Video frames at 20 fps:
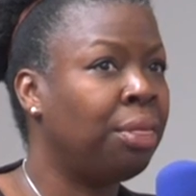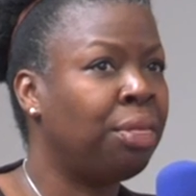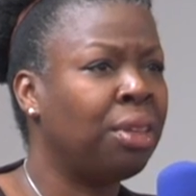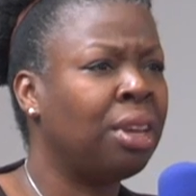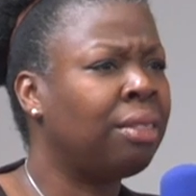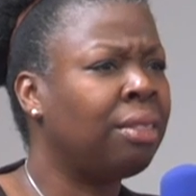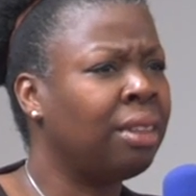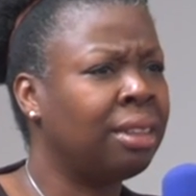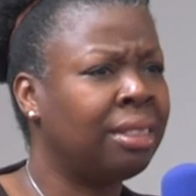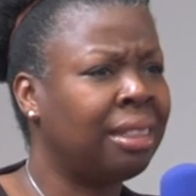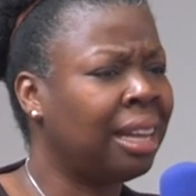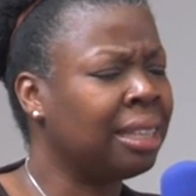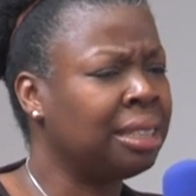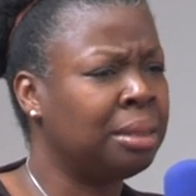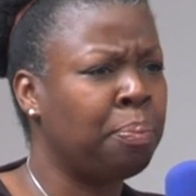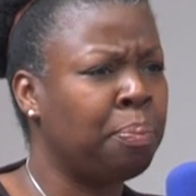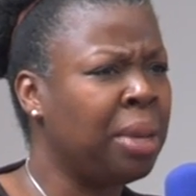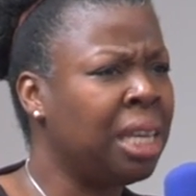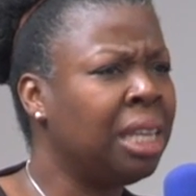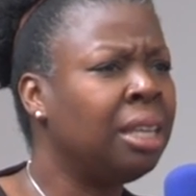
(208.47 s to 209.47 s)
think that
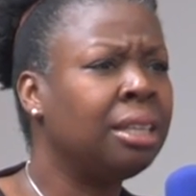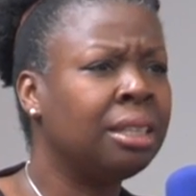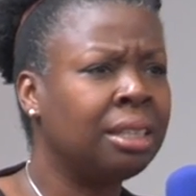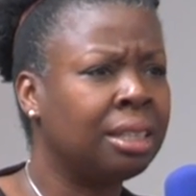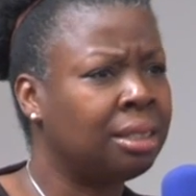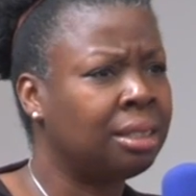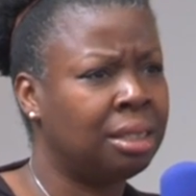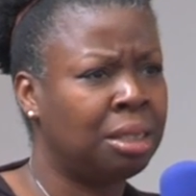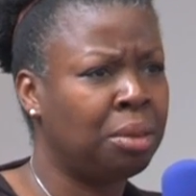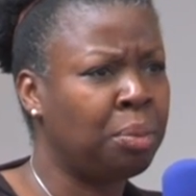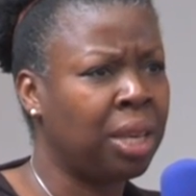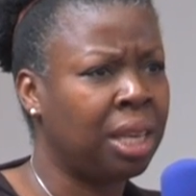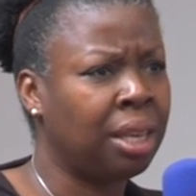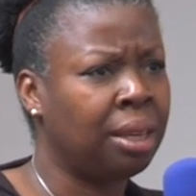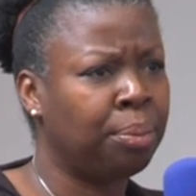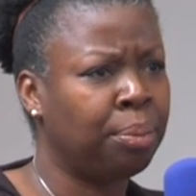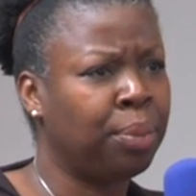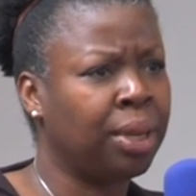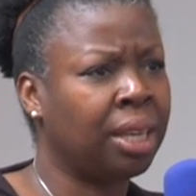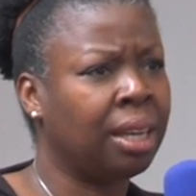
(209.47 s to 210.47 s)
that's meaningless to
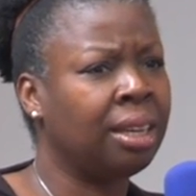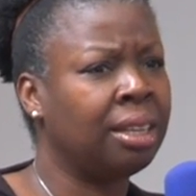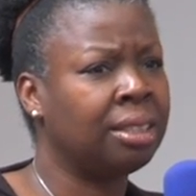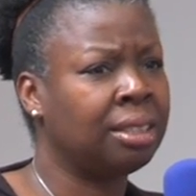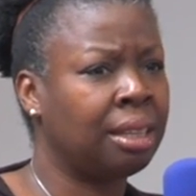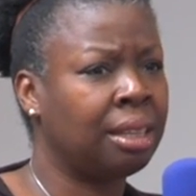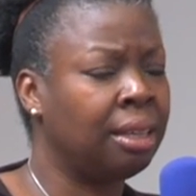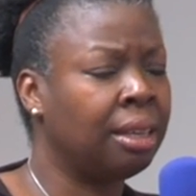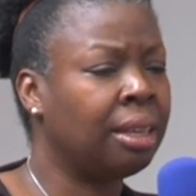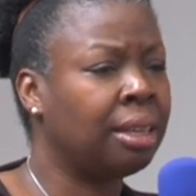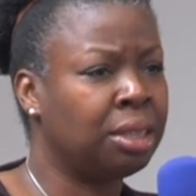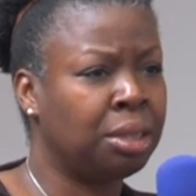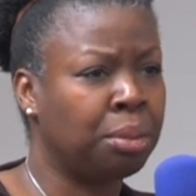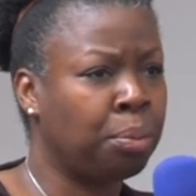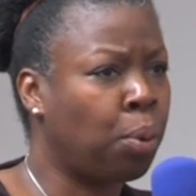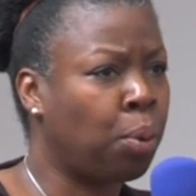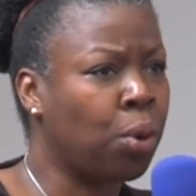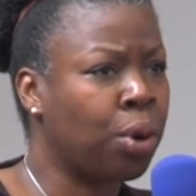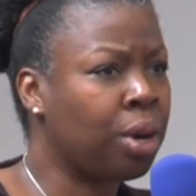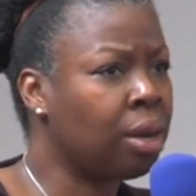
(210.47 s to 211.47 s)
me, because I think it's
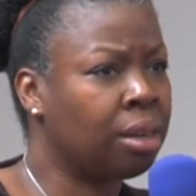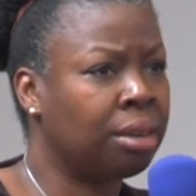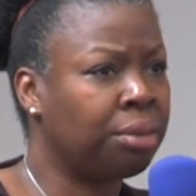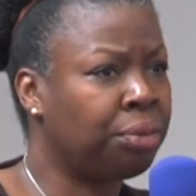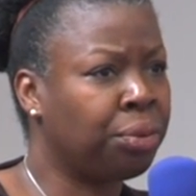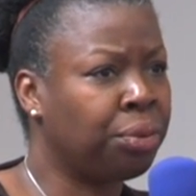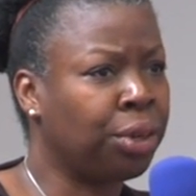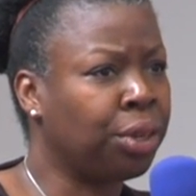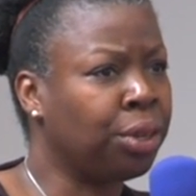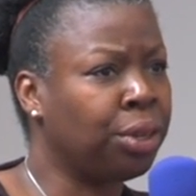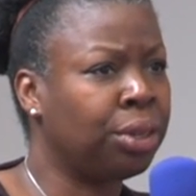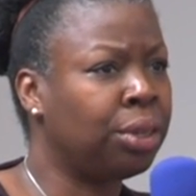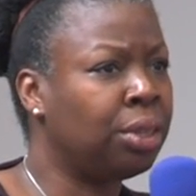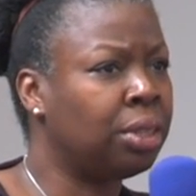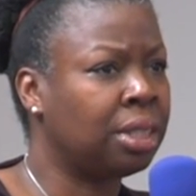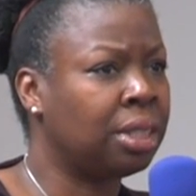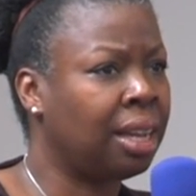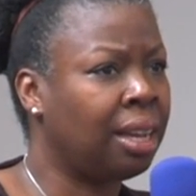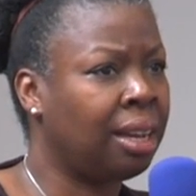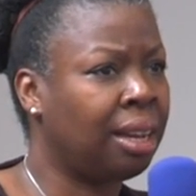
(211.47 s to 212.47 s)
important for a
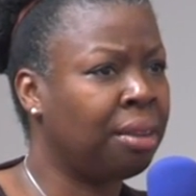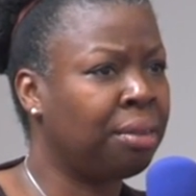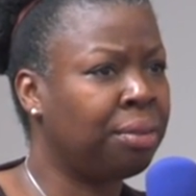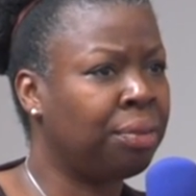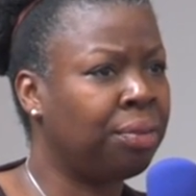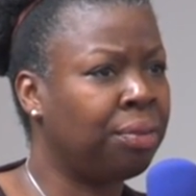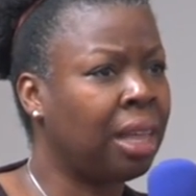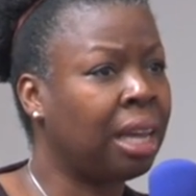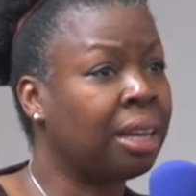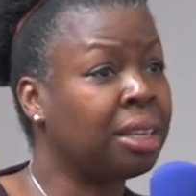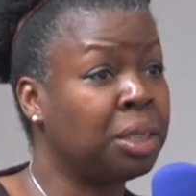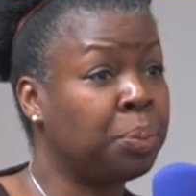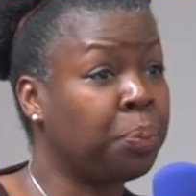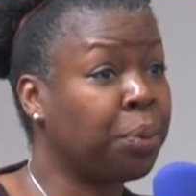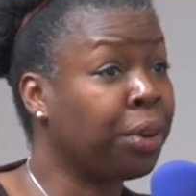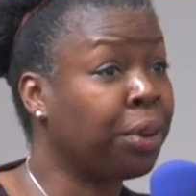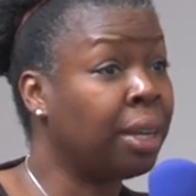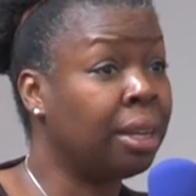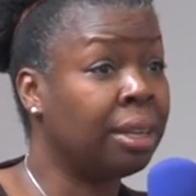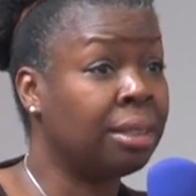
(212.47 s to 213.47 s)
girl to have that
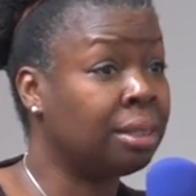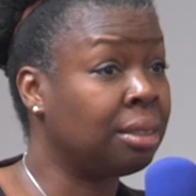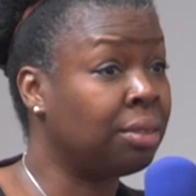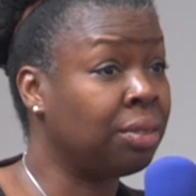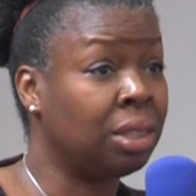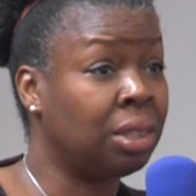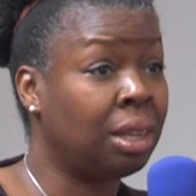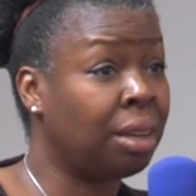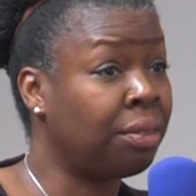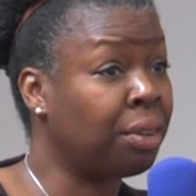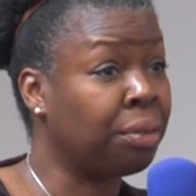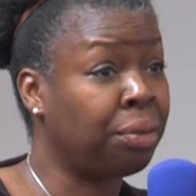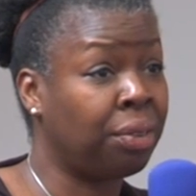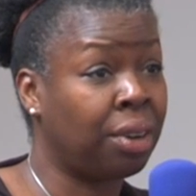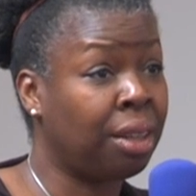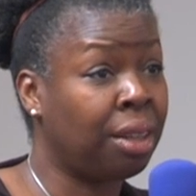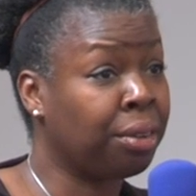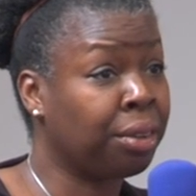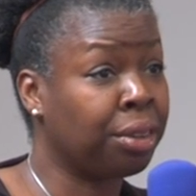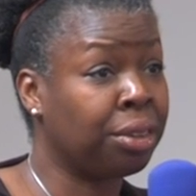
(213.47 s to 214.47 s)
experience of a loving
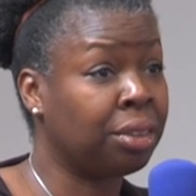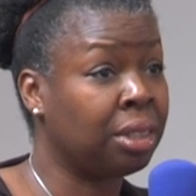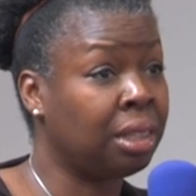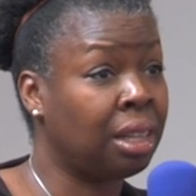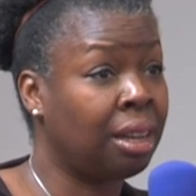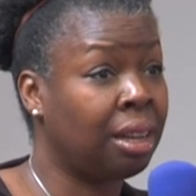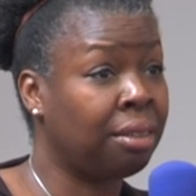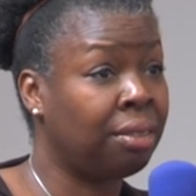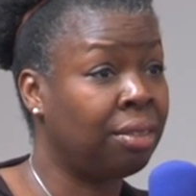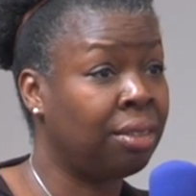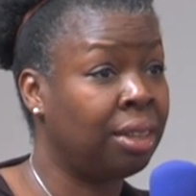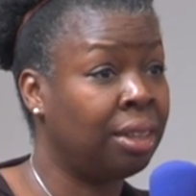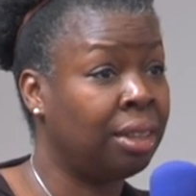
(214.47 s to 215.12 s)
father in her life.